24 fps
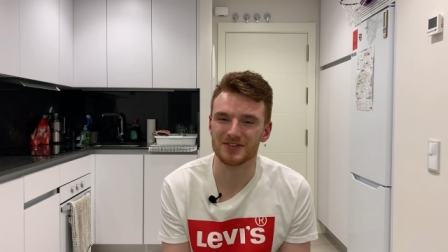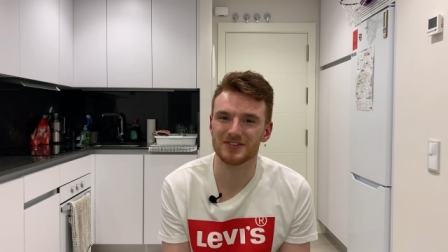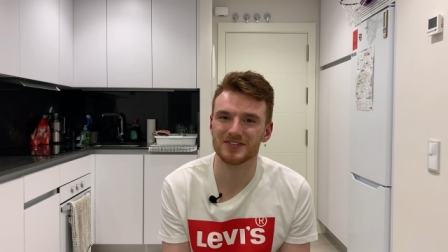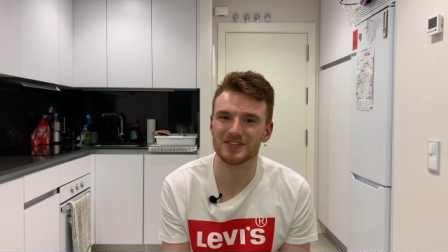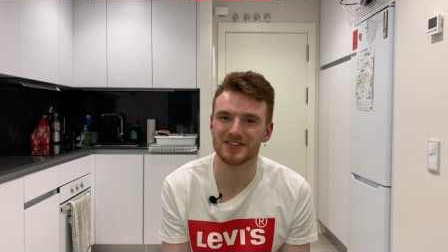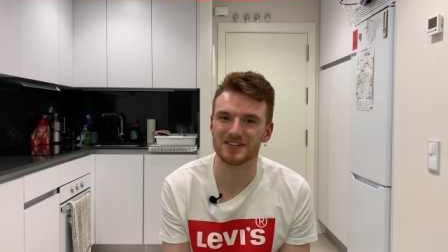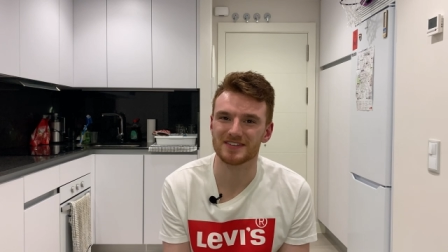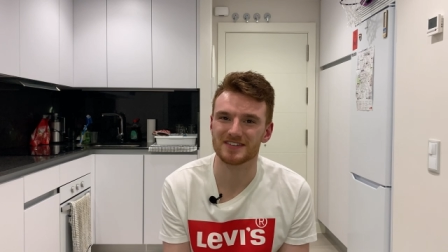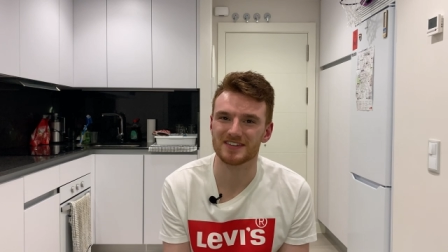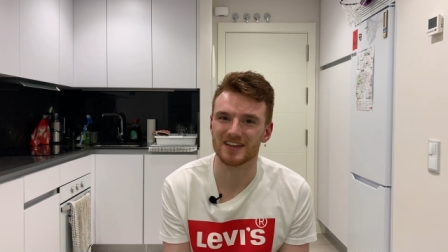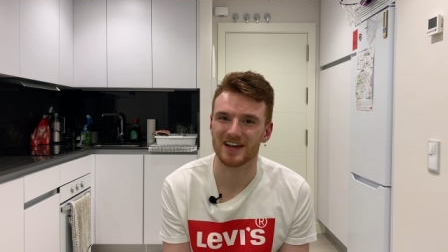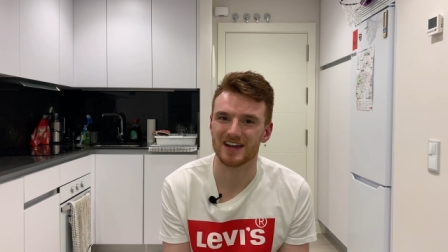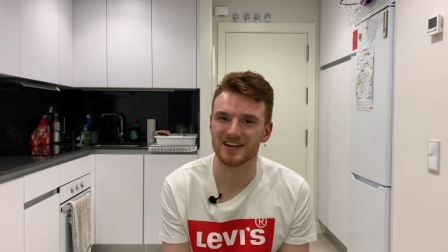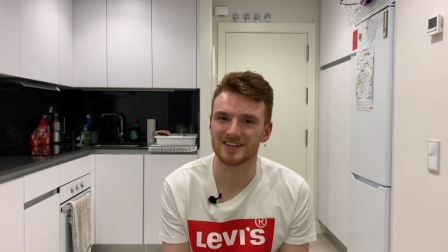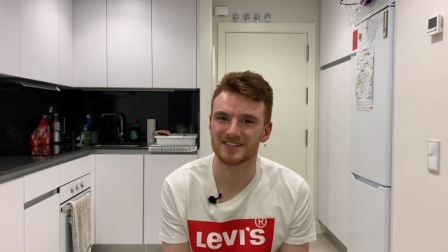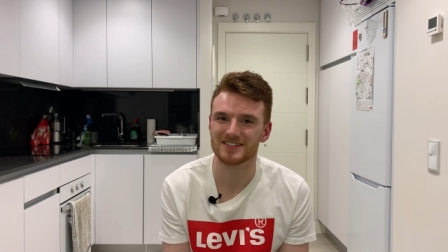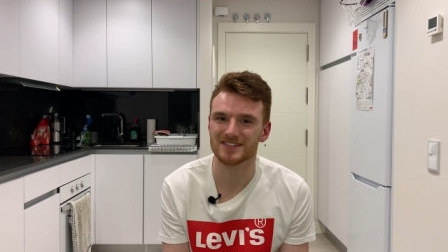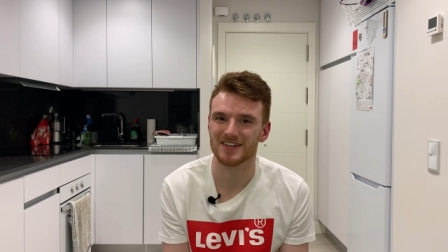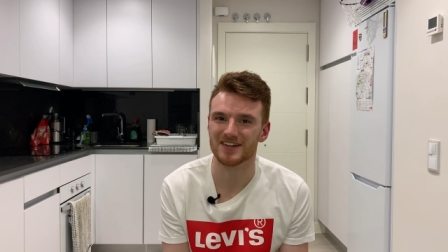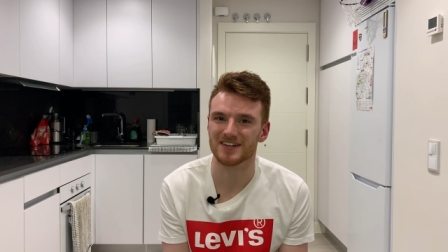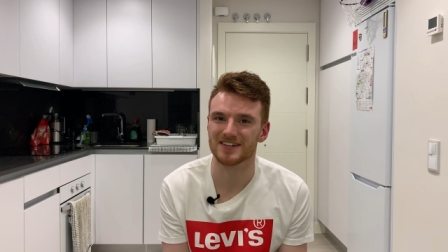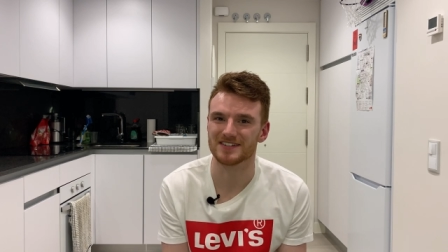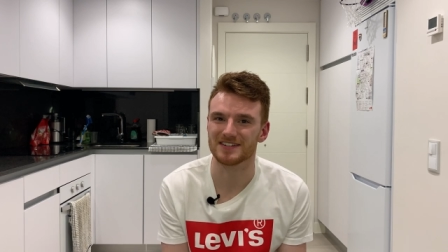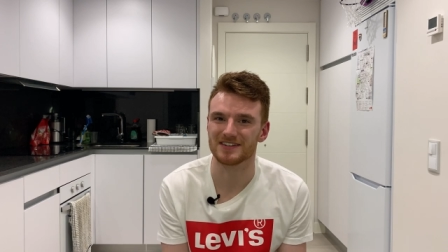since I
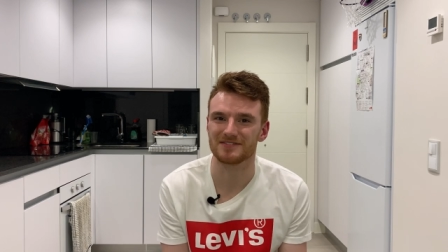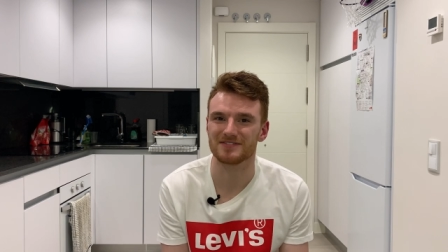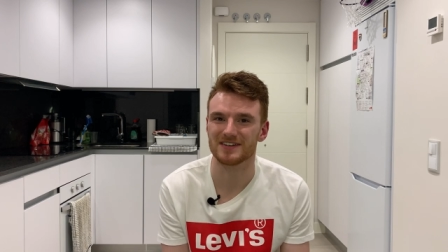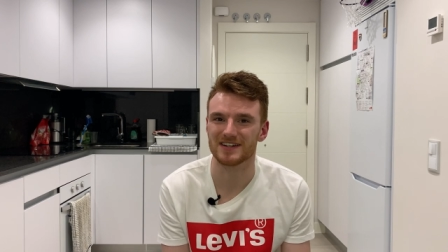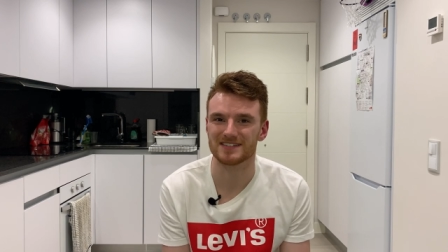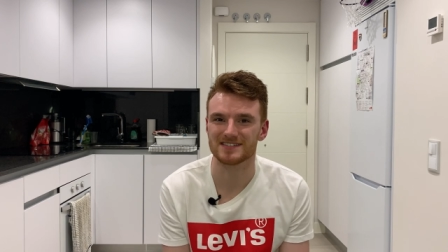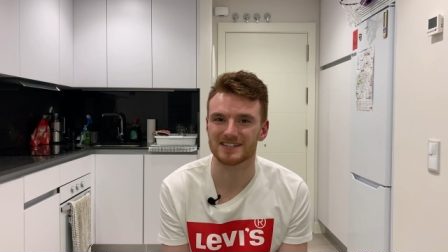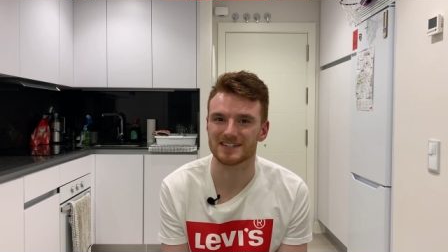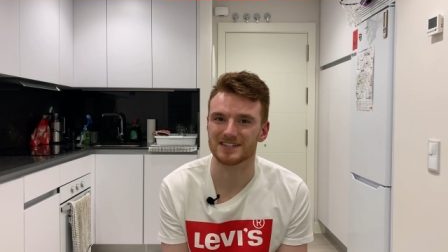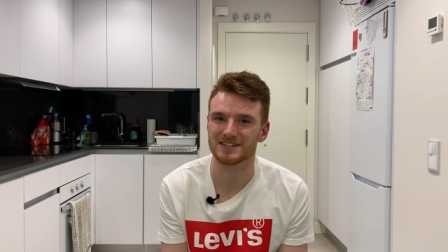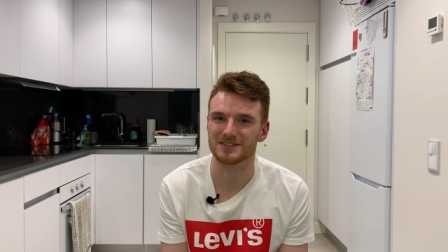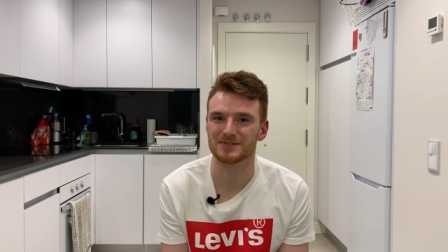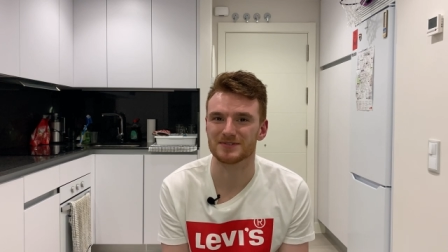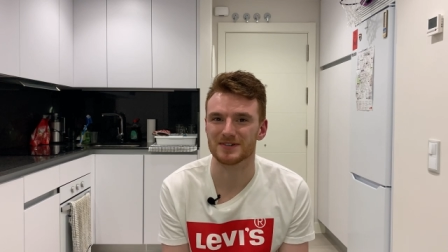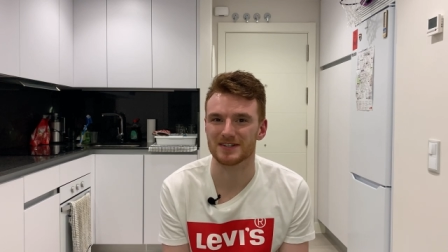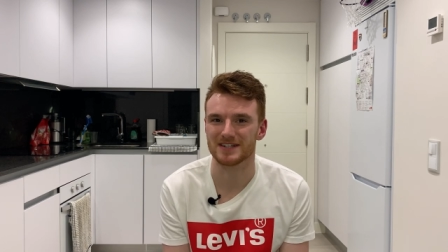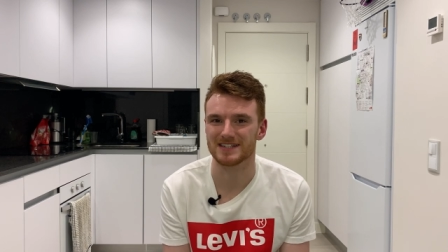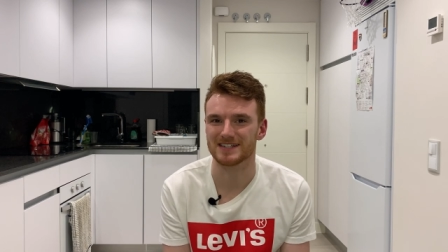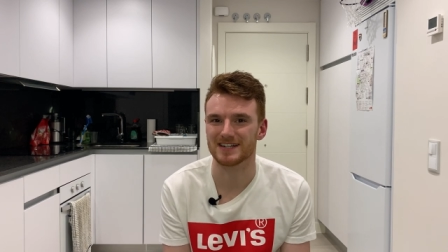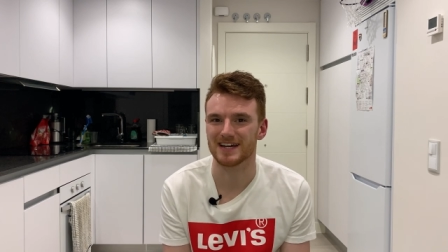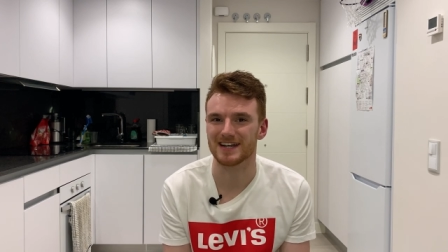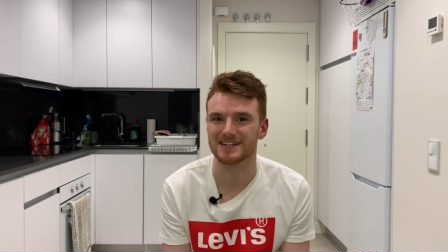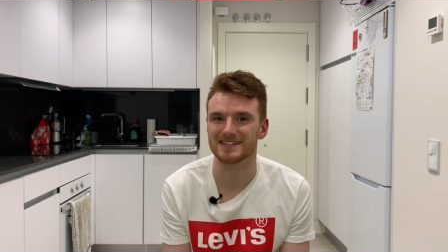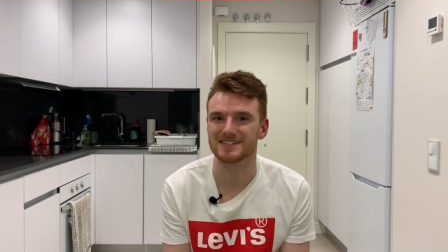started investing in
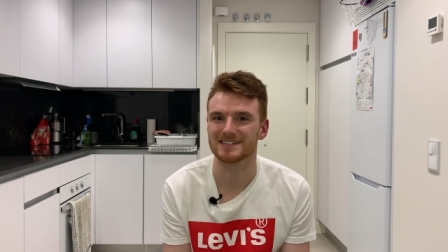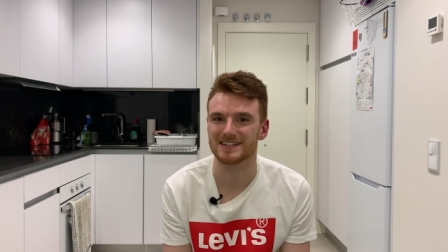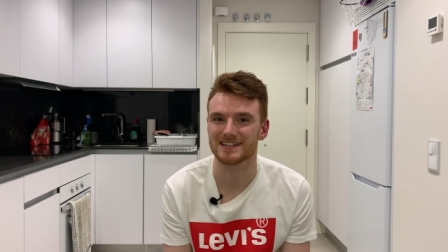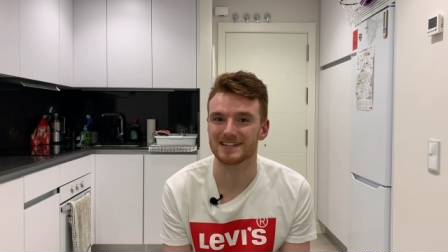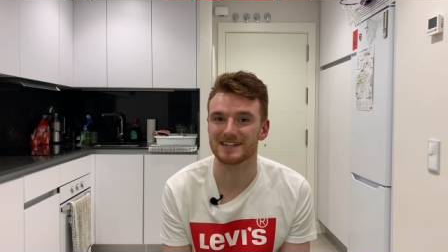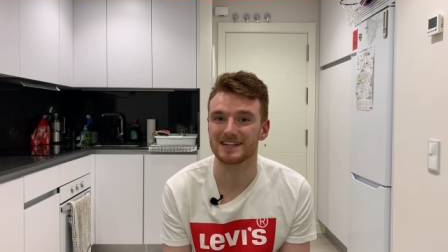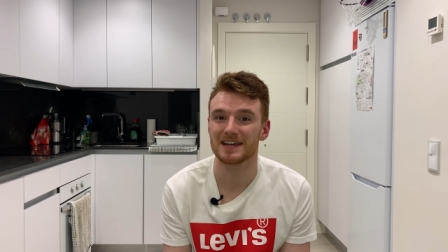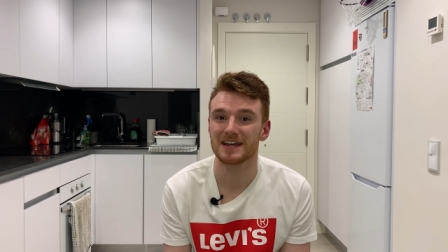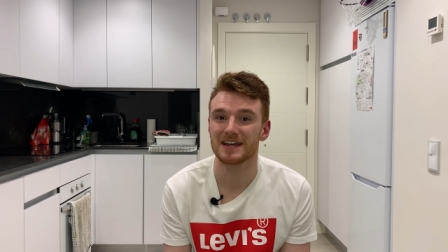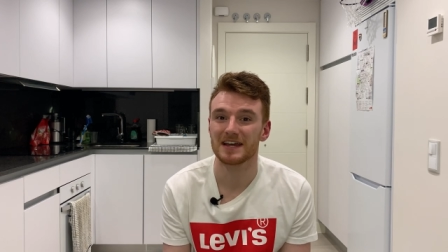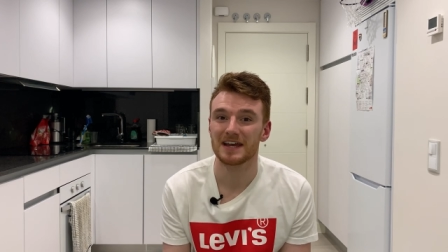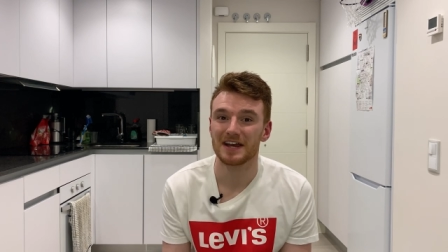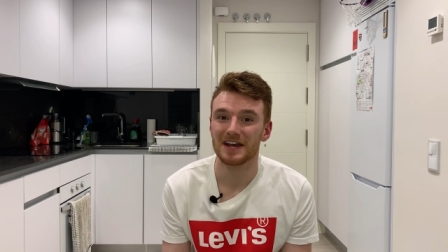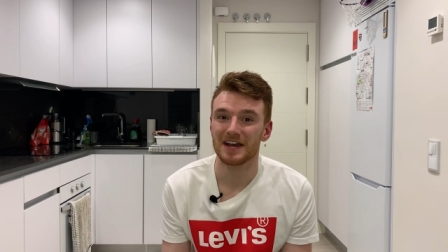2019,